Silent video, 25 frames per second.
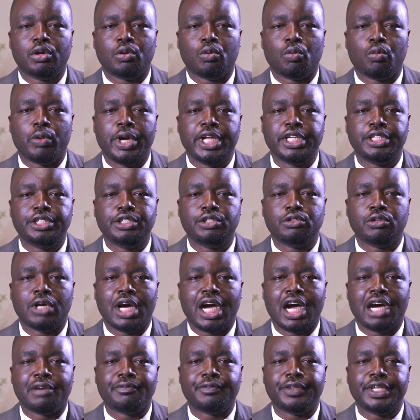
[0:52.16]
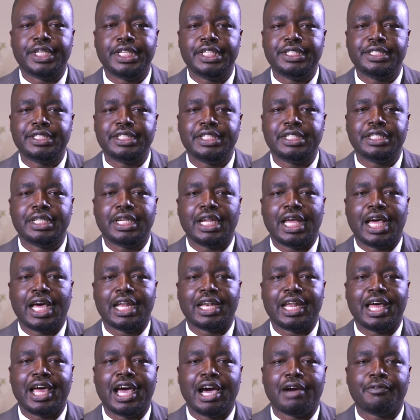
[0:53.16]
When you have eaten
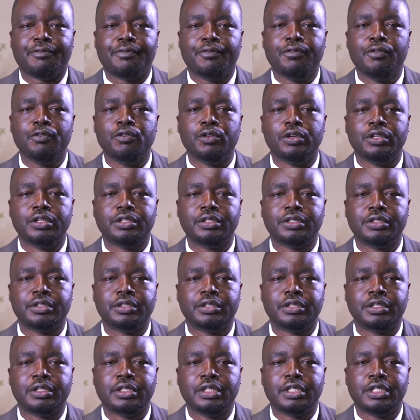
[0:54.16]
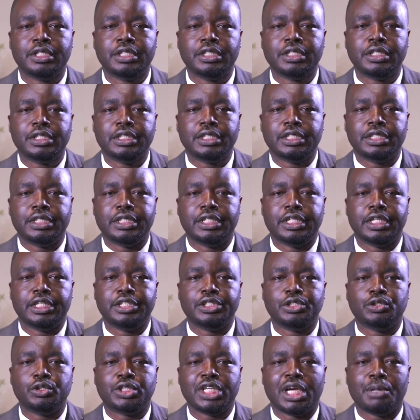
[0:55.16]
and are full,
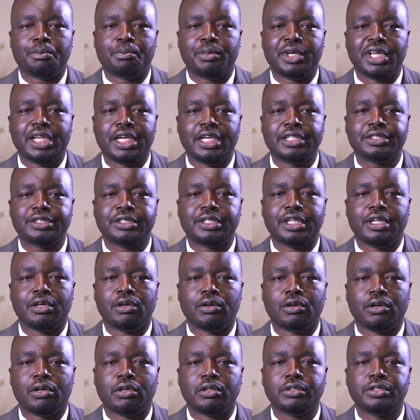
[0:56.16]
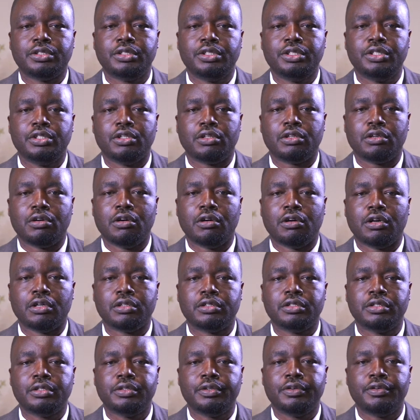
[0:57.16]
then you shall bless the Lord your
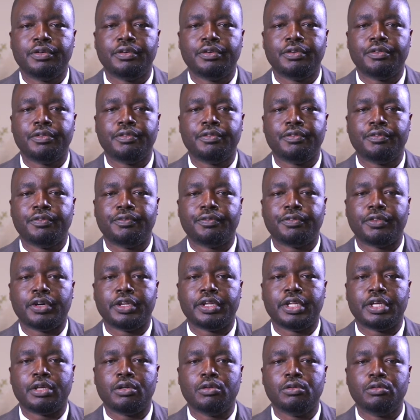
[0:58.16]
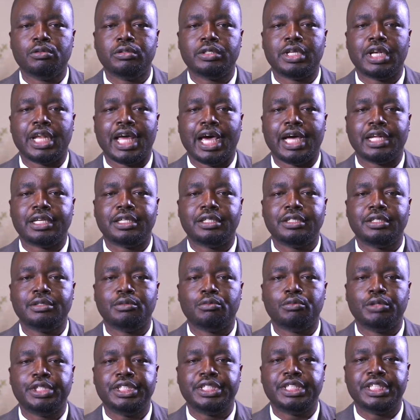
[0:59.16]
God for the good land
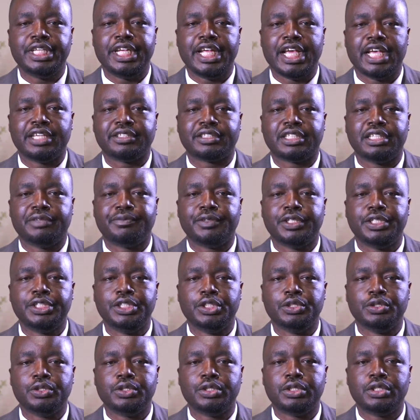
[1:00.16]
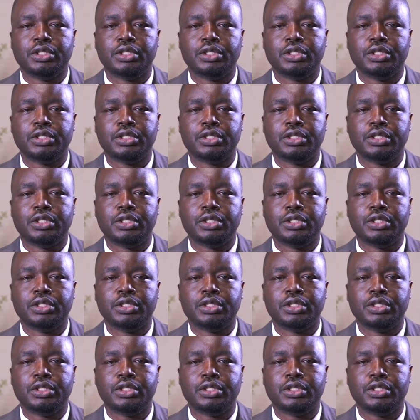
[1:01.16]
which he has given you.